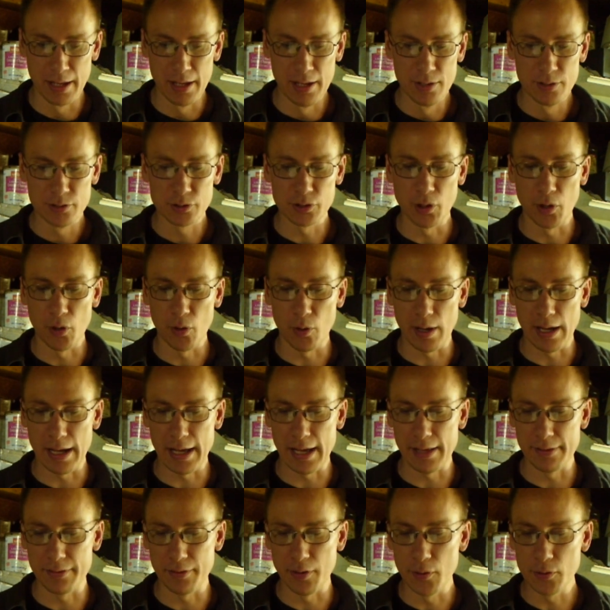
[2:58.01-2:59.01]

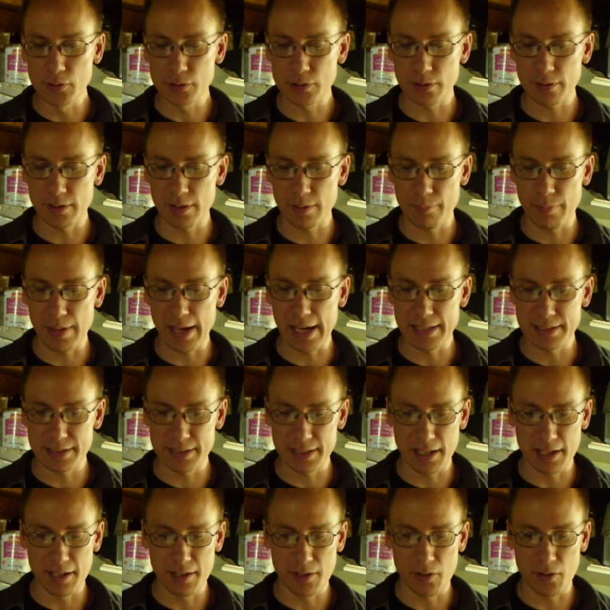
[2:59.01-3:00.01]
So those are the
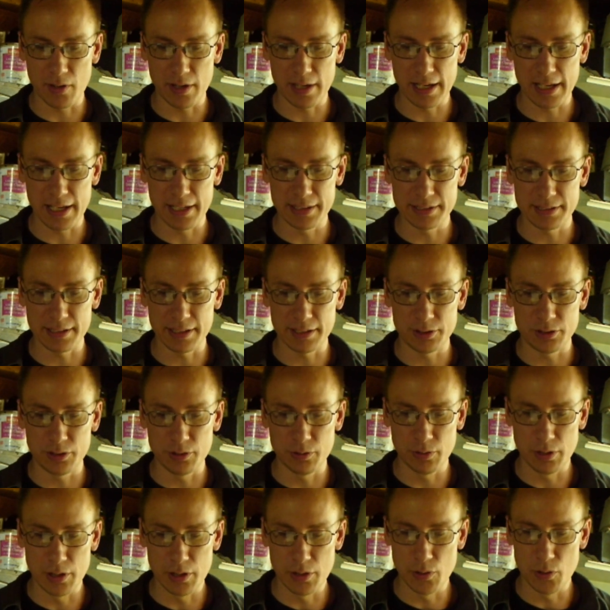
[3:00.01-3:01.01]
basic ingredients that you
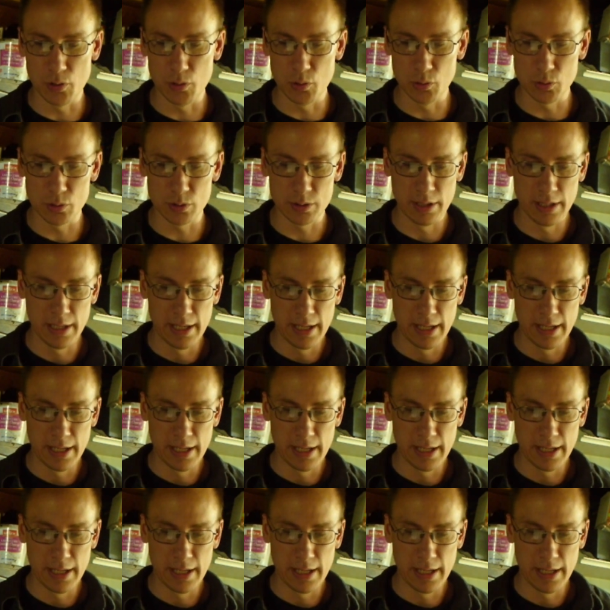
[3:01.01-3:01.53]
use,